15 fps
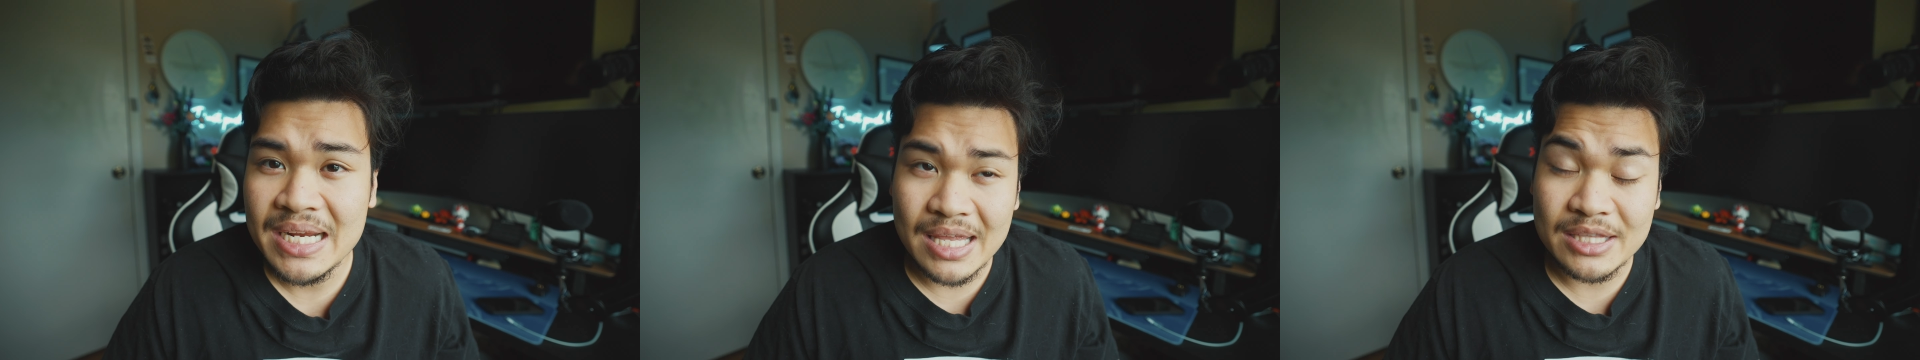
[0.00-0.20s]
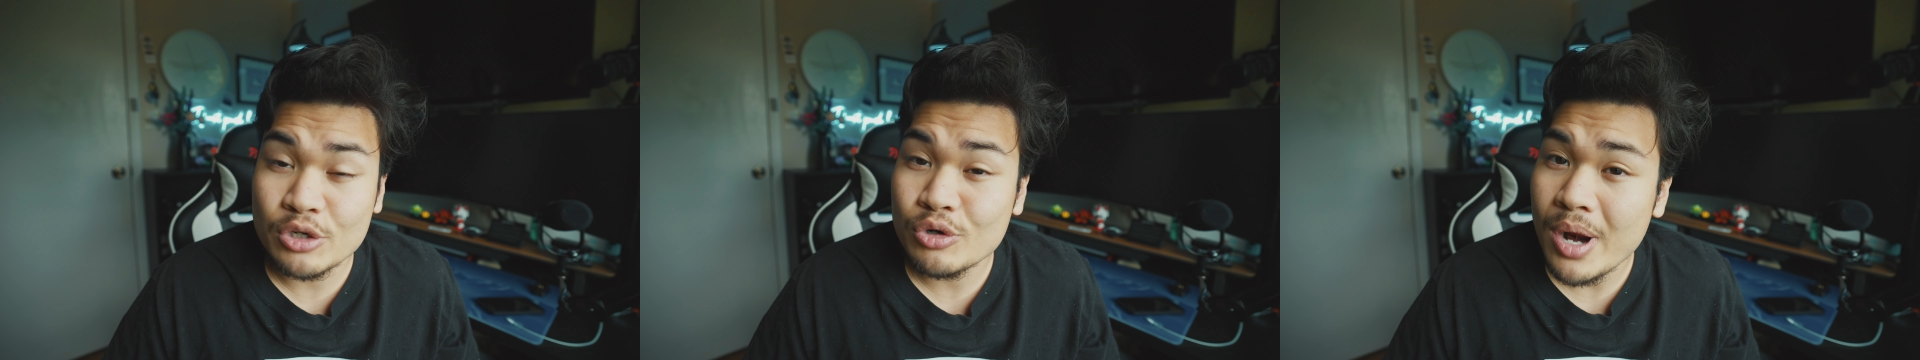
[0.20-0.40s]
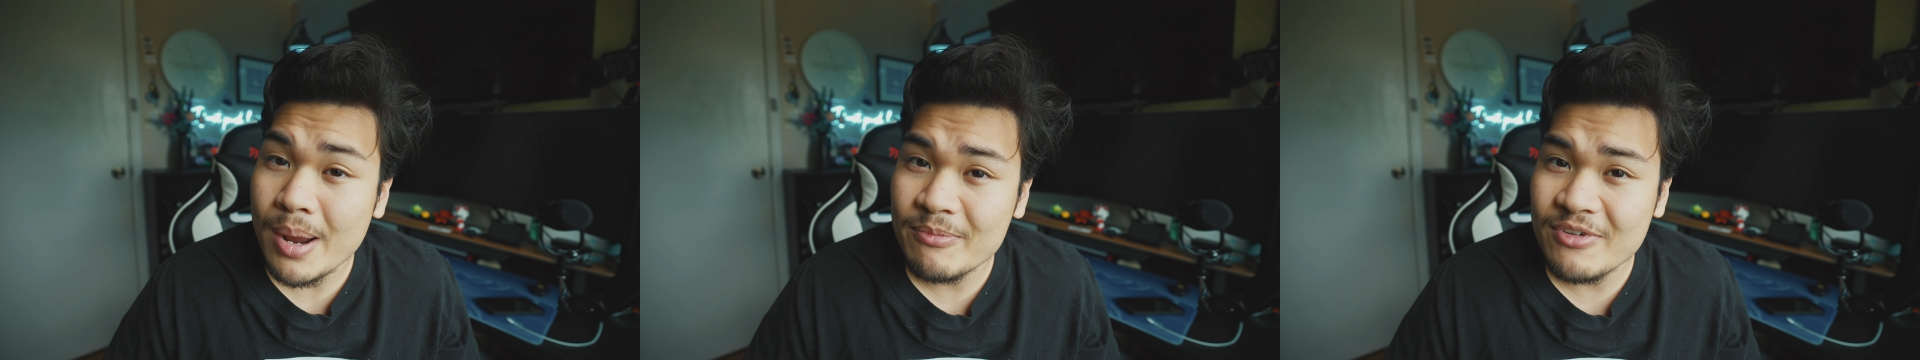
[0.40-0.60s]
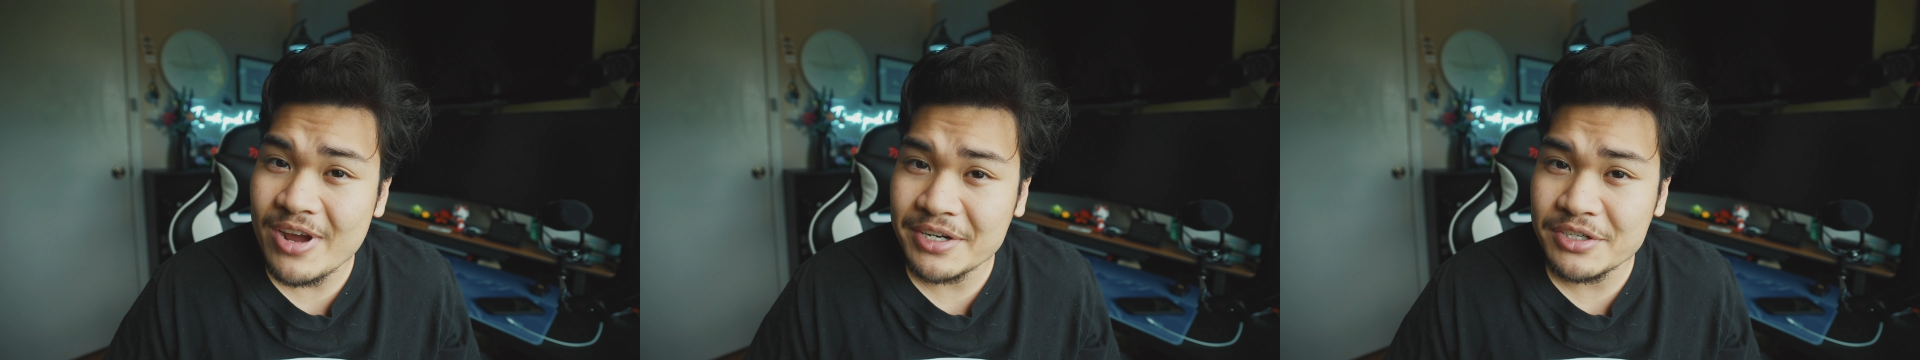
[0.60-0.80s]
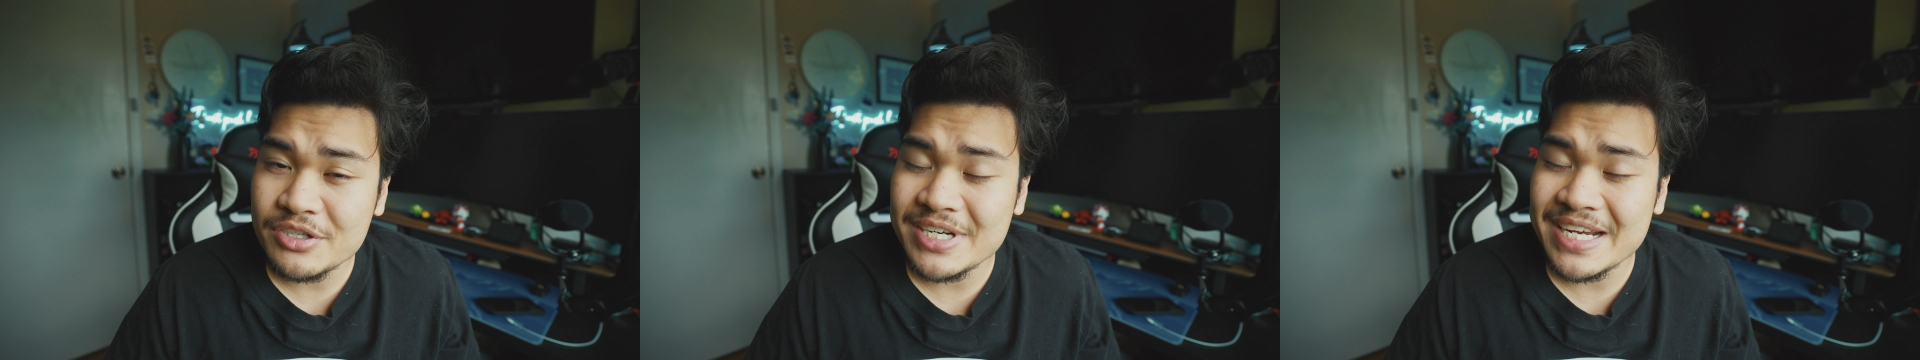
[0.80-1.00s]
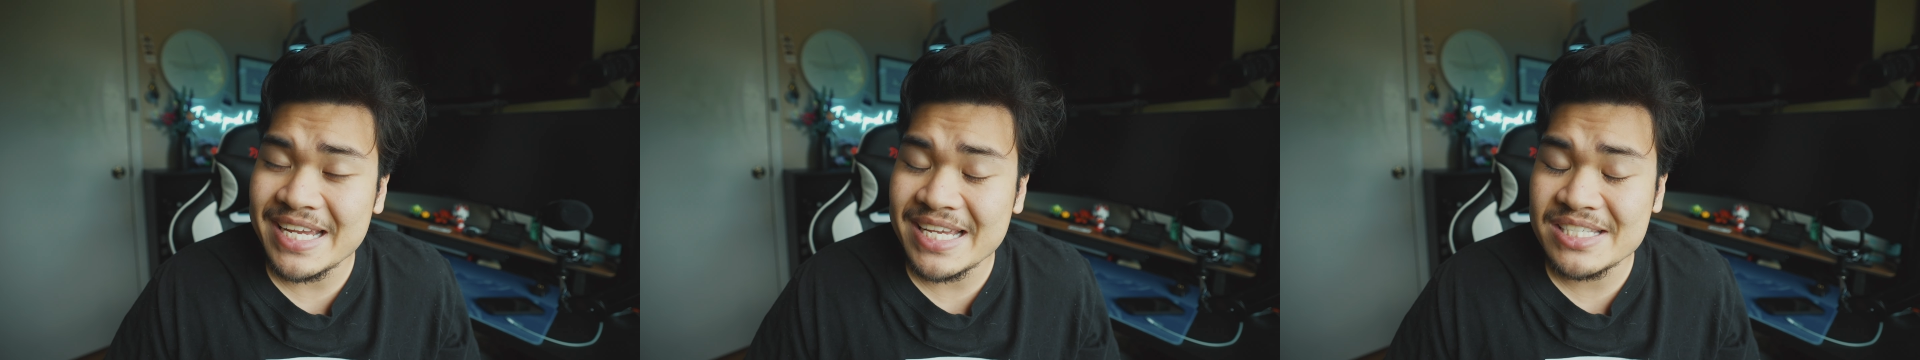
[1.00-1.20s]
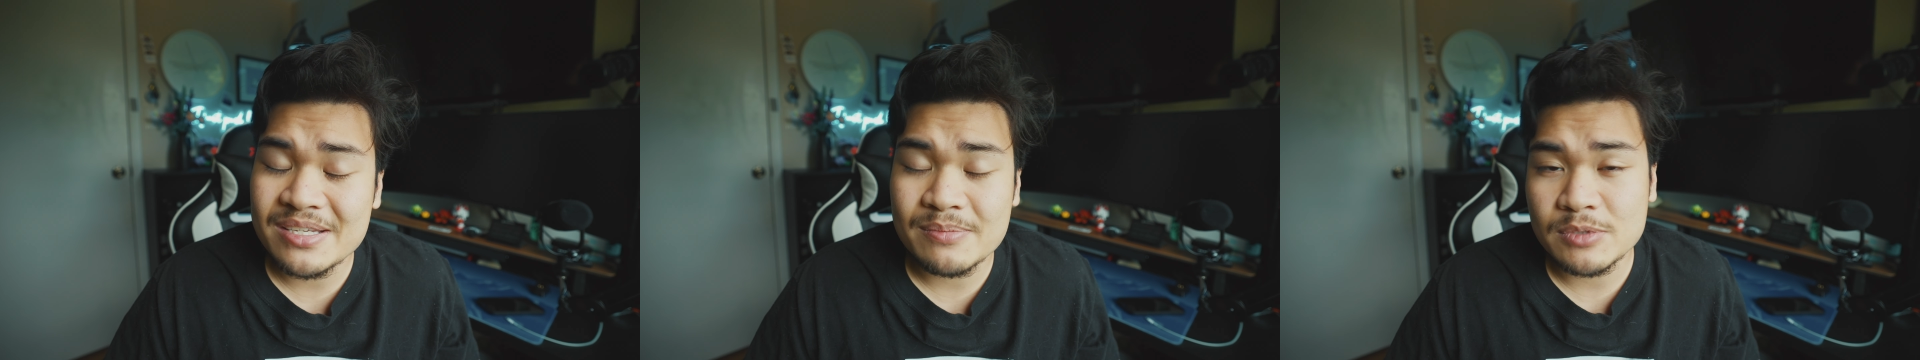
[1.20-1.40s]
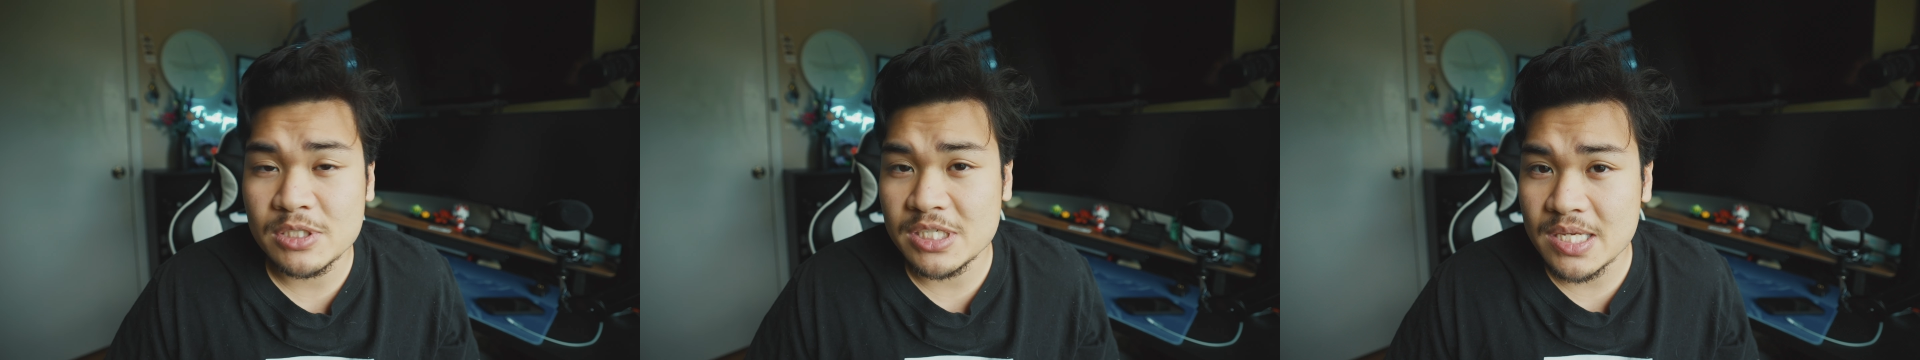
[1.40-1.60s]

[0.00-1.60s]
that the crop factor is something